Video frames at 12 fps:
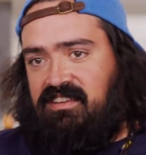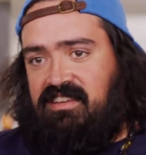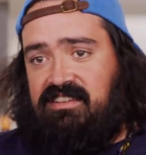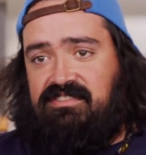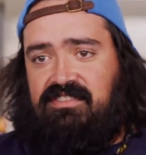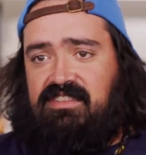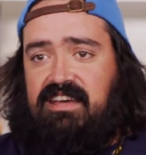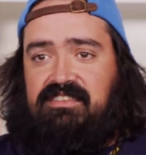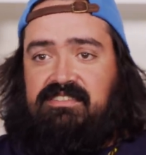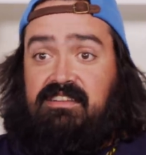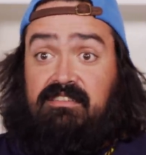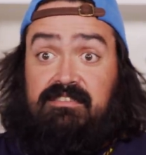an extra
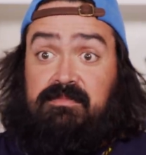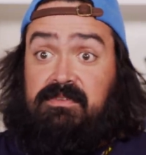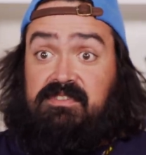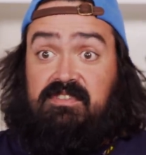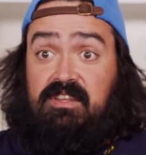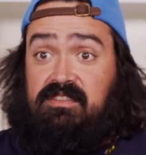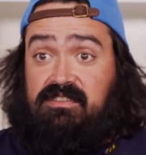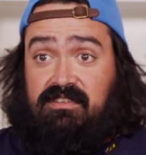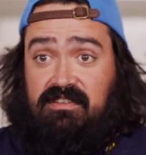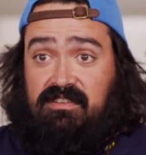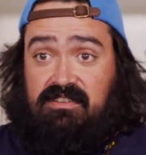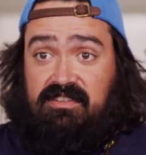thousand dollars per
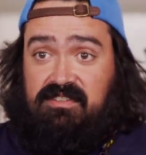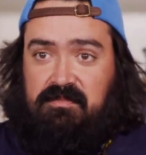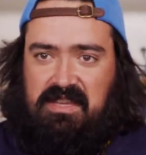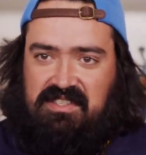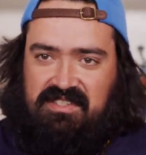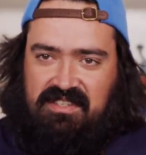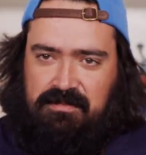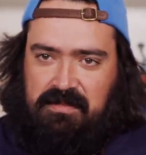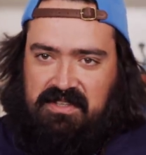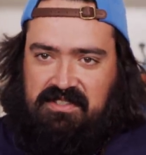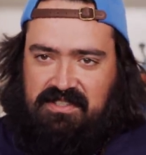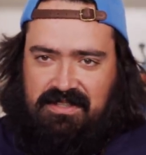sensor, it doesn't make sense
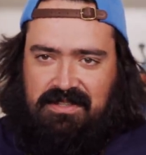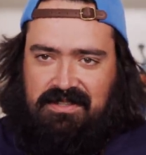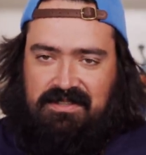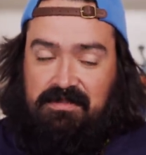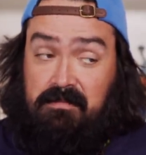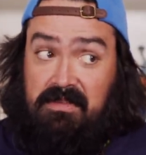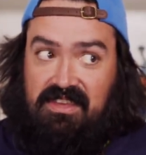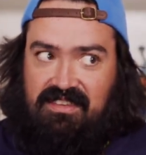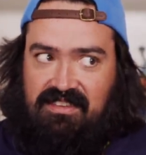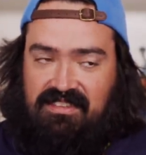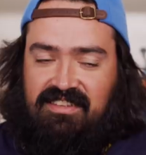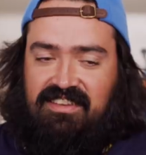because to
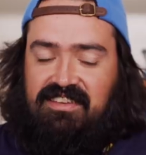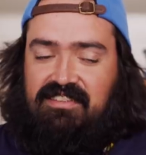me,